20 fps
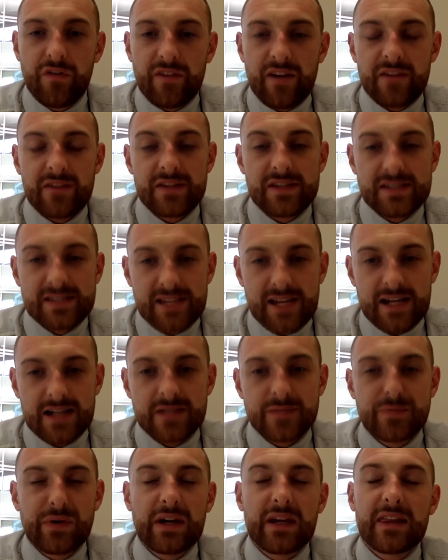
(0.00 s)
5 and
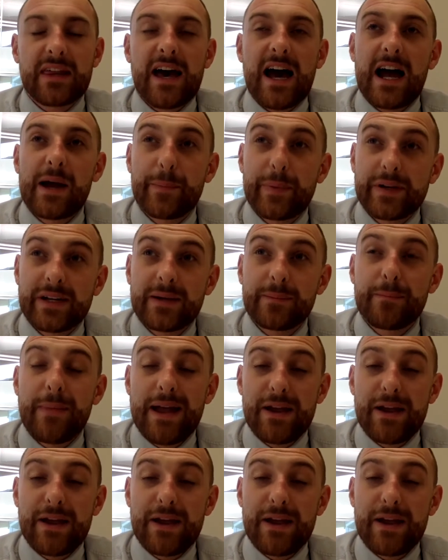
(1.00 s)
6 bringing their iPad in,